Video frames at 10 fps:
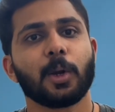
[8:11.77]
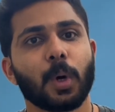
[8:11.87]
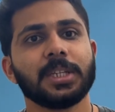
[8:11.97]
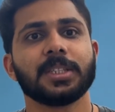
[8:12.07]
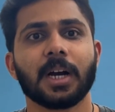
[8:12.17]
to
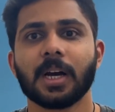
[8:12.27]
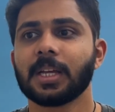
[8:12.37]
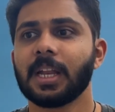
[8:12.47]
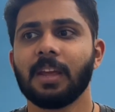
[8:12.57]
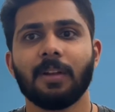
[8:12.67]
Ajit
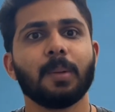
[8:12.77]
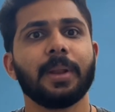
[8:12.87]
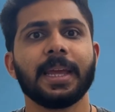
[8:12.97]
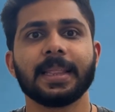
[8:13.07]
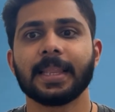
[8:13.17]
Agarkar. He will
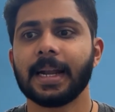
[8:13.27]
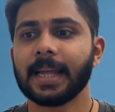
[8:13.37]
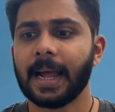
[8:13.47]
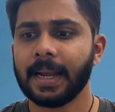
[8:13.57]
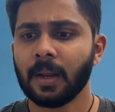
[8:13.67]
bring in that.
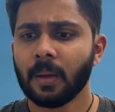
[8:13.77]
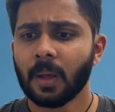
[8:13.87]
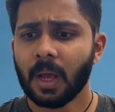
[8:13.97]
And